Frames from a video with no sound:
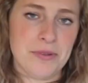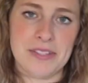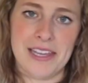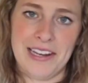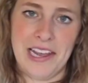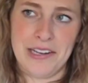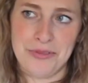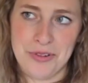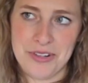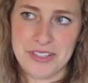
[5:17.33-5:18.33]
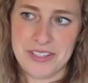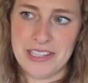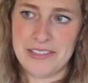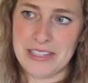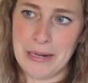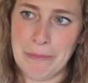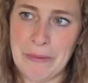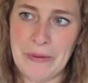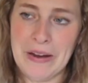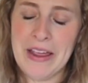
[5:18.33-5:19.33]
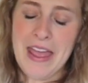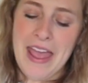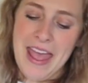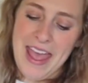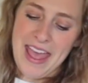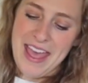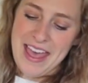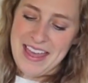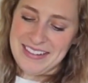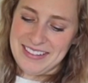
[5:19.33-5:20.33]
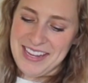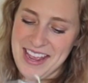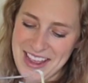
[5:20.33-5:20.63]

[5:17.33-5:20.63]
well, secondhand, of course, because I was kind of poor. And